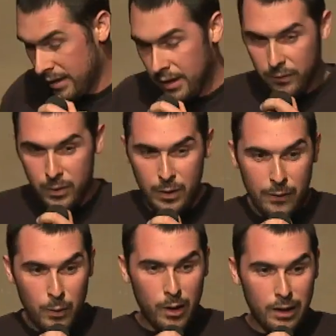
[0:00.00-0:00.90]
if you
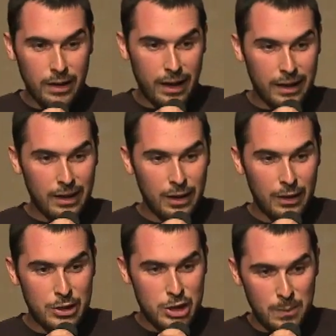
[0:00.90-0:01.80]
ever want to like
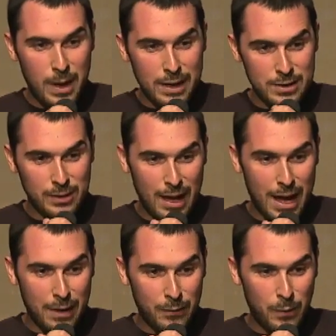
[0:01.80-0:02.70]
legitimize your
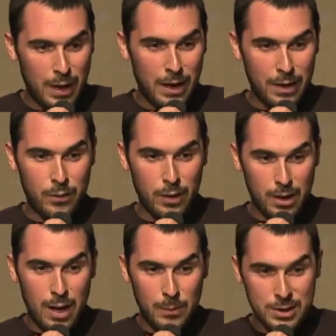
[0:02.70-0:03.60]
life without ever
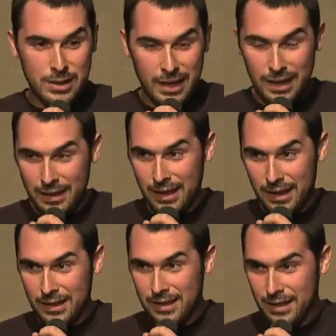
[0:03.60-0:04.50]
accomplishing
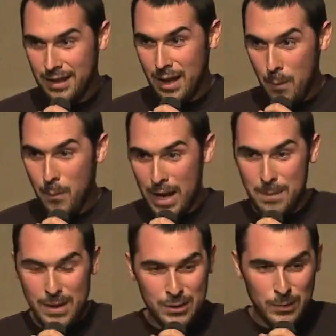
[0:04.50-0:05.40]
anything, a
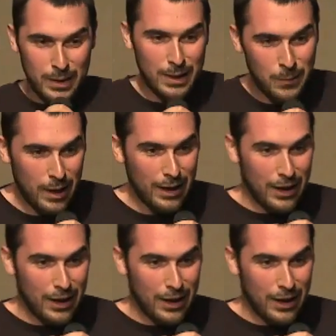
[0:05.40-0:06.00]
baby is really the way to